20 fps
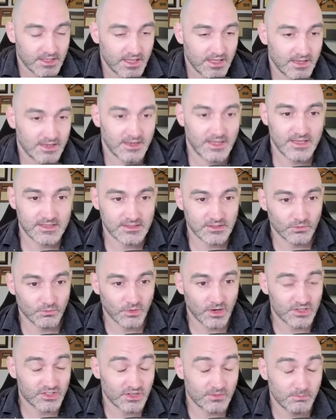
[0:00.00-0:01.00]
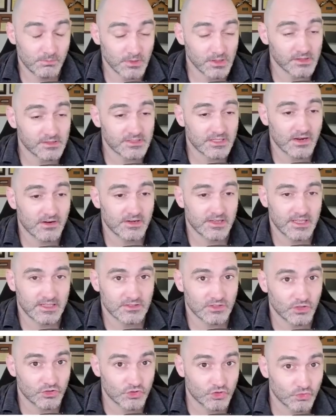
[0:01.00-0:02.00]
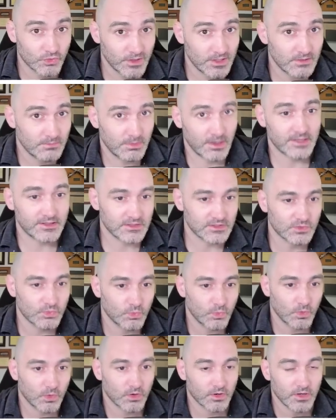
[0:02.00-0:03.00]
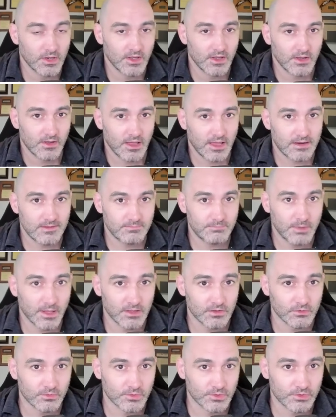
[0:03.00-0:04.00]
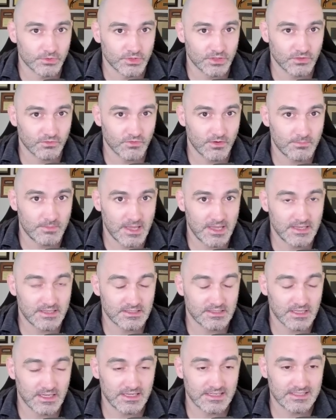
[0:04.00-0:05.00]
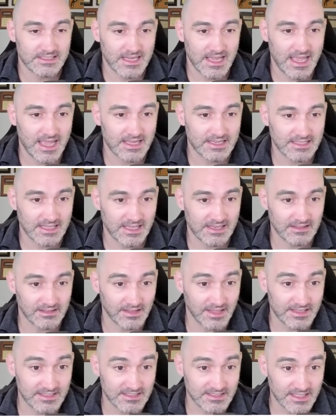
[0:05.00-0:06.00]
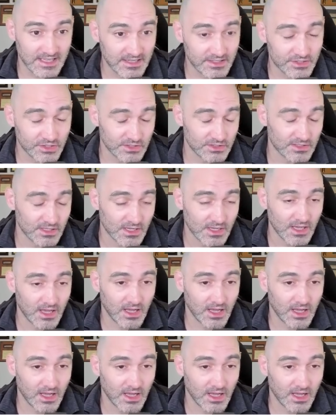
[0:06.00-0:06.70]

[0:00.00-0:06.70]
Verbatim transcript: And as the Russian military gets attrited by this war and Belarus remains intact and less sanctioned,